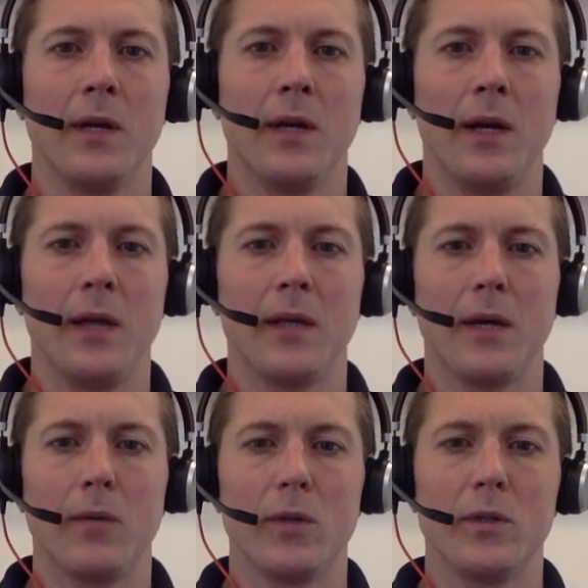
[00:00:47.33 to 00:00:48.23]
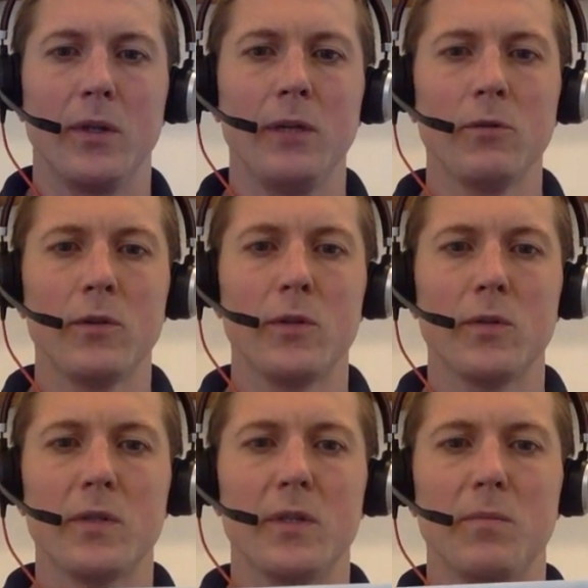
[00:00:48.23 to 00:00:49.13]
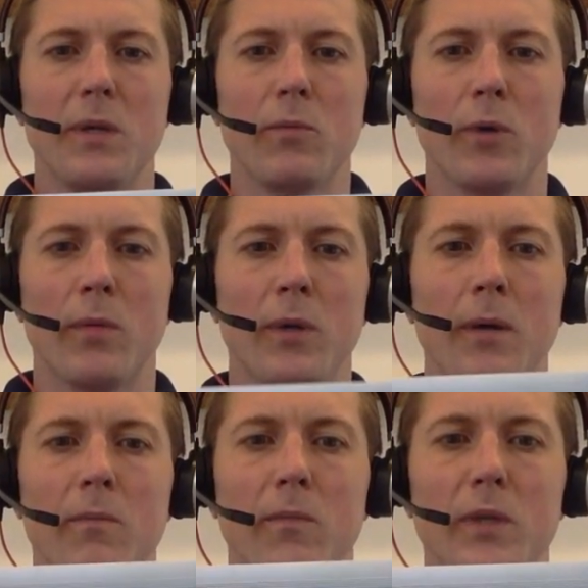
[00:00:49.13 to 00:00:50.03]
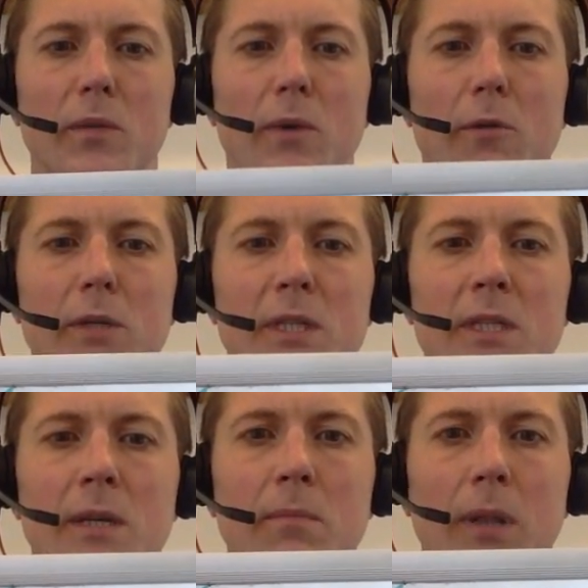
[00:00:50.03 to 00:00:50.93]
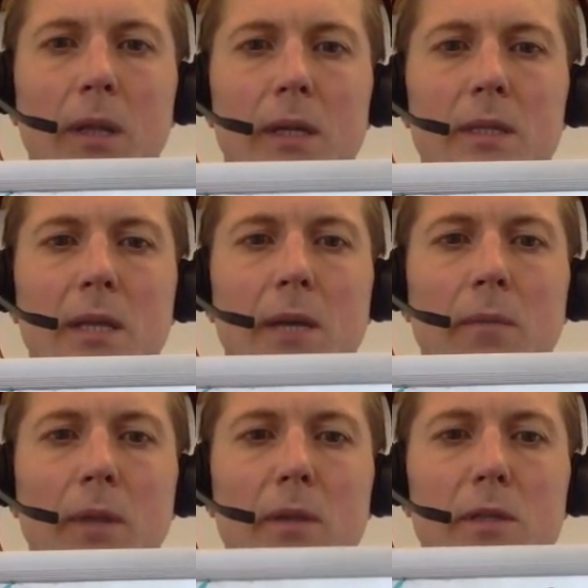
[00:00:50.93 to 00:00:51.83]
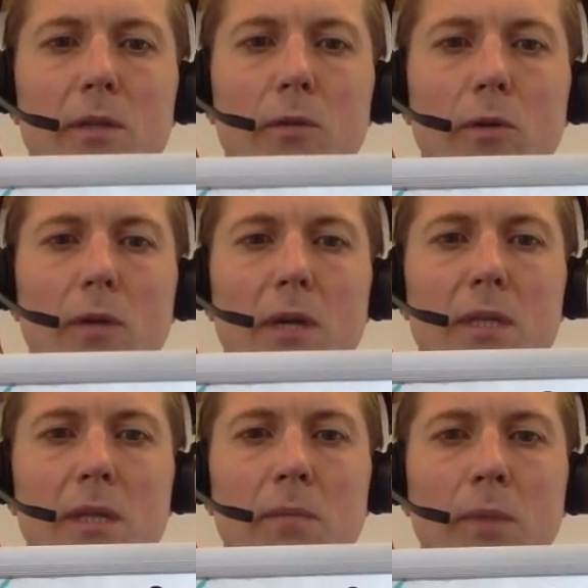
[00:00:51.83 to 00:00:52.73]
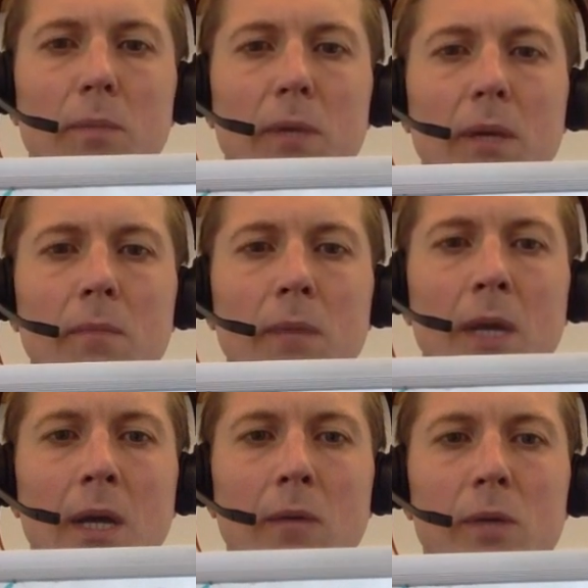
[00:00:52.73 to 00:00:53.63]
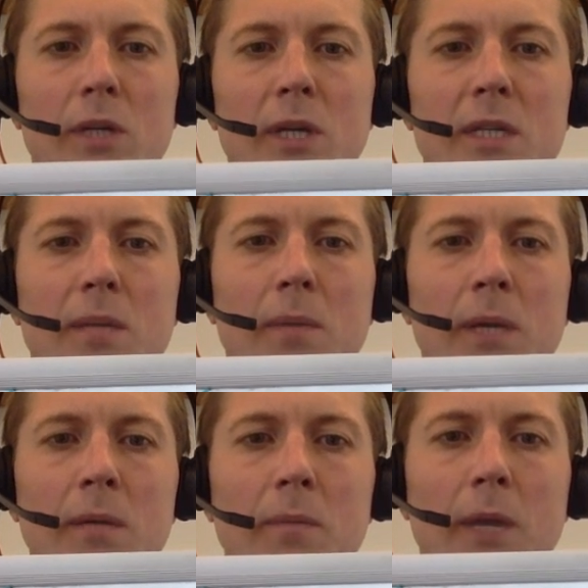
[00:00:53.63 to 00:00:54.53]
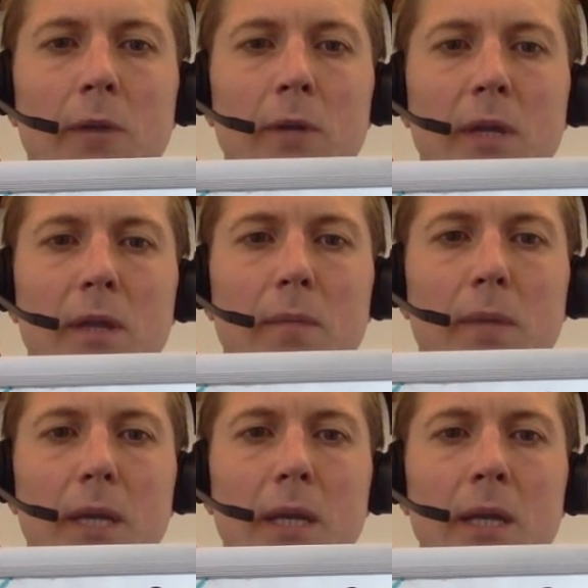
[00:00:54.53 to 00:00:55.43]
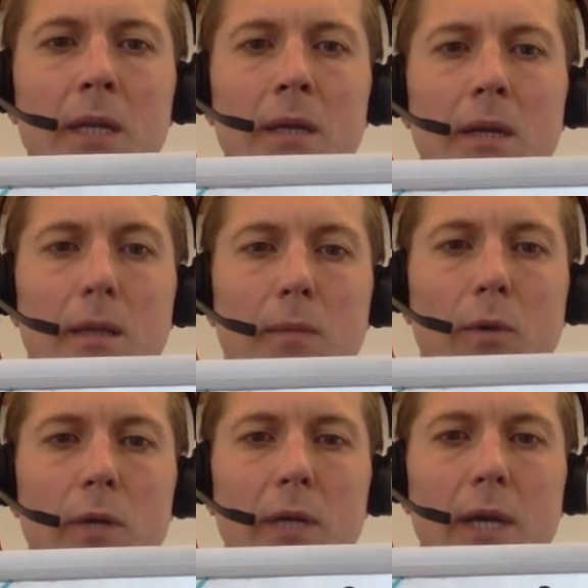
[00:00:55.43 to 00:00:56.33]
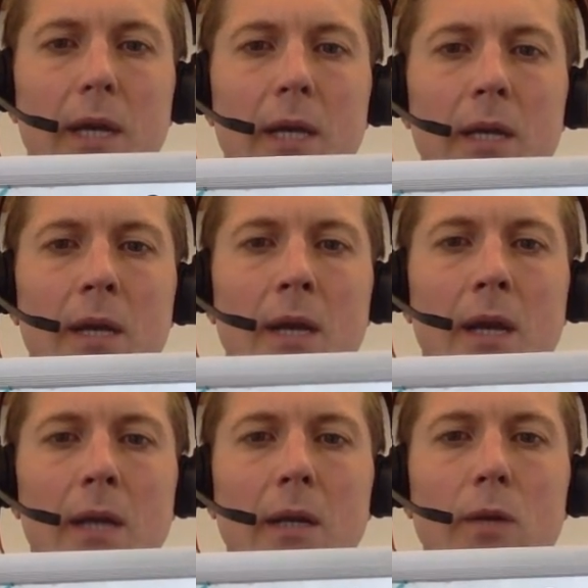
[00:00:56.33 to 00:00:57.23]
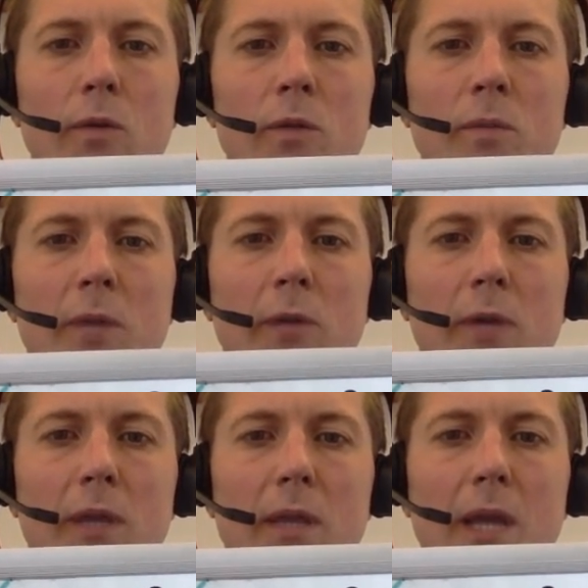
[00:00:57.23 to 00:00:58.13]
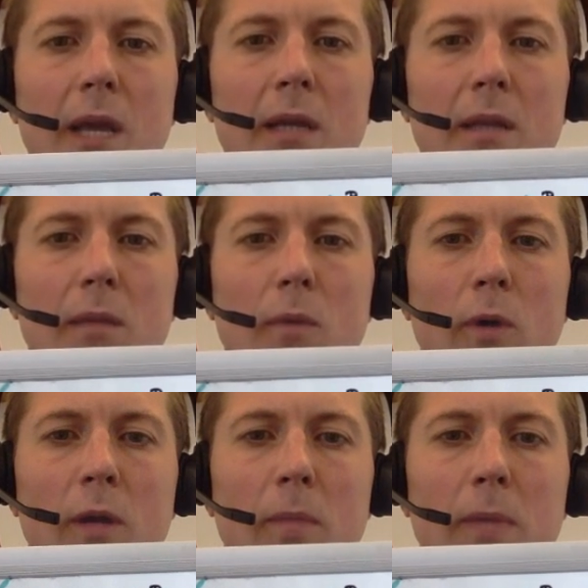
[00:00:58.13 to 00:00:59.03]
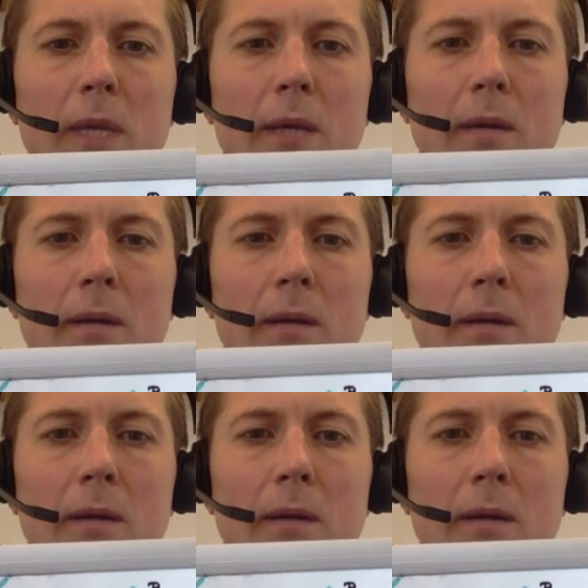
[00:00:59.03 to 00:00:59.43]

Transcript: And I want to introduce this beam problem with a very simple example, the so-called simple beam, which has a pin bearing in the beginning at the point A and a loose bearing at the end at the point B.